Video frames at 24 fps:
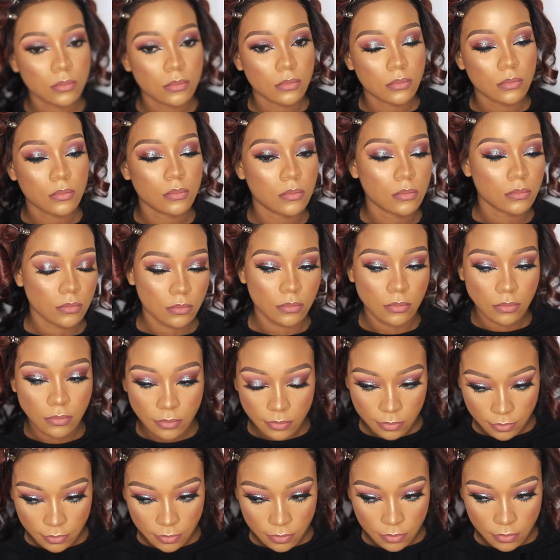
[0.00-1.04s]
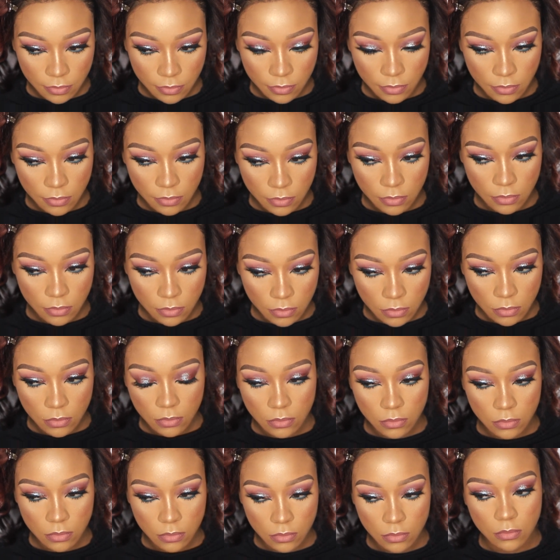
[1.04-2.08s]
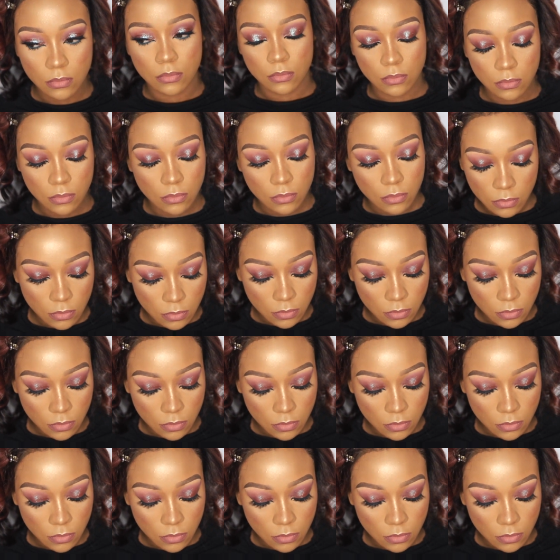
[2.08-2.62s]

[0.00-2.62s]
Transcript: (silence)